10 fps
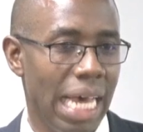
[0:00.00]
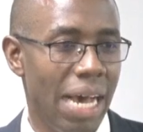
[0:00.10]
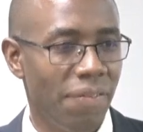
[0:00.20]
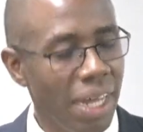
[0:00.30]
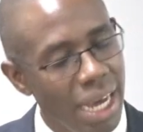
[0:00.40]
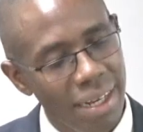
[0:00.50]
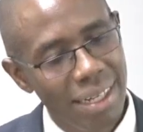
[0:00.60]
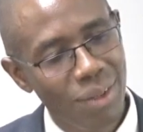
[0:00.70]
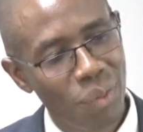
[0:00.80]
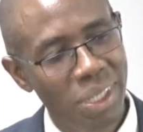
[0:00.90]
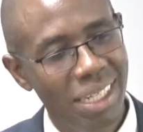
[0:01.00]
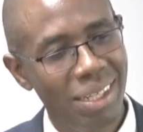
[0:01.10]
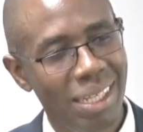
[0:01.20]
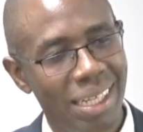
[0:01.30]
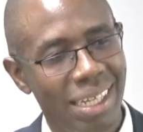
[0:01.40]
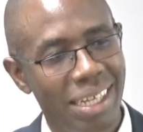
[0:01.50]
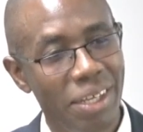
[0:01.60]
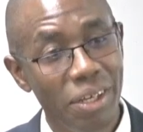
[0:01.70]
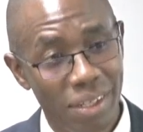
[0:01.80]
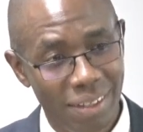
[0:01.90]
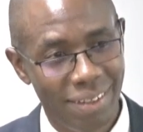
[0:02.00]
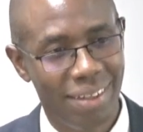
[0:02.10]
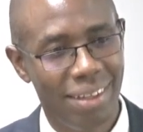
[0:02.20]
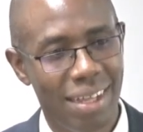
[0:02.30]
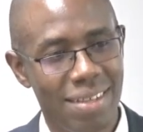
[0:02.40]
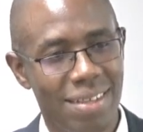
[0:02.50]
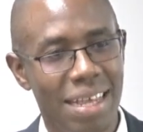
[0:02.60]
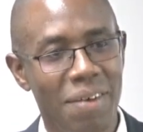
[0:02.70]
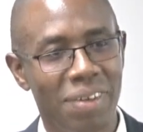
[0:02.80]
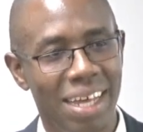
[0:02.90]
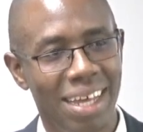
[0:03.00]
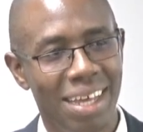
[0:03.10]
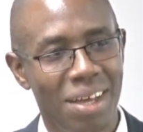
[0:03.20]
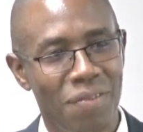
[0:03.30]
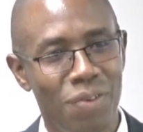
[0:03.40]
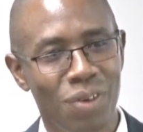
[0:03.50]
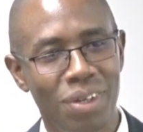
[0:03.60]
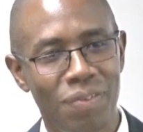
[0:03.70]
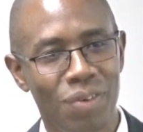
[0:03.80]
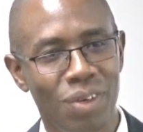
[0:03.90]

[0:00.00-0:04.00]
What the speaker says: After 120 years, that's after 40,